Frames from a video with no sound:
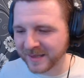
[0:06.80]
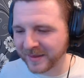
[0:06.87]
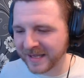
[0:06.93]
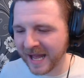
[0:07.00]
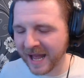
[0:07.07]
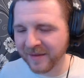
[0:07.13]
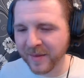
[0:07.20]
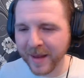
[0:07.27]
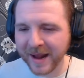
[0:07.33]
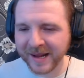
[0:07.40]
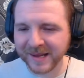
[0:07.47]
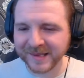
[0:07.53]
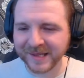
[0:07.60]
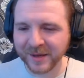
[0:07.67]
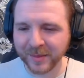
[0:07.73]
diving back
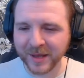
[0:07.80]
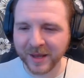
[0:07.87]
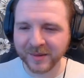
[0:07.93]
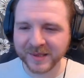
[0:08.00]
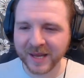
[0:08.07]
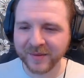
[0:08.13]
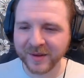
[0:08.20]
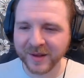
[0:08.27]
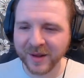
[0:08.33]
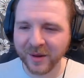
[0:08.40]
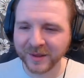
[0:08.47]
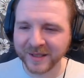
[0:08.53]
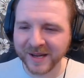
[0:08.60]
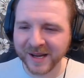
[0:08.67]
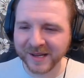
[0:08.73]
into 007
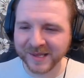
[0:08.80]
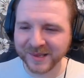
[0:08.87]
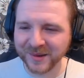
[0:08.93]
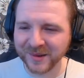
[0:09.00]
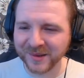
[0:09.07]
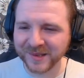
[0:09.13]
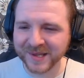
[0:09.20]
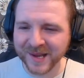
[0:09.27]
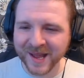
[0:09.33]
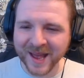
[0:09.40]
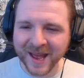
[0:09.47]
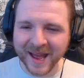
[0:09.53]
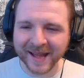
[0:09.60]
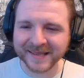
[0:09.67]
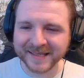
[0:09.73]
Golden Eye Source
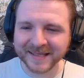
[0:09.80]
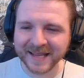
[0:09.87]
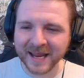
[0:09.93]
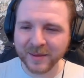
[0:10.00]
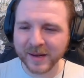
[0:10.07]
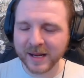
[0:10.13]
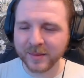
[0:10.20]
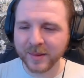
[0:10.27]
and today we're going to be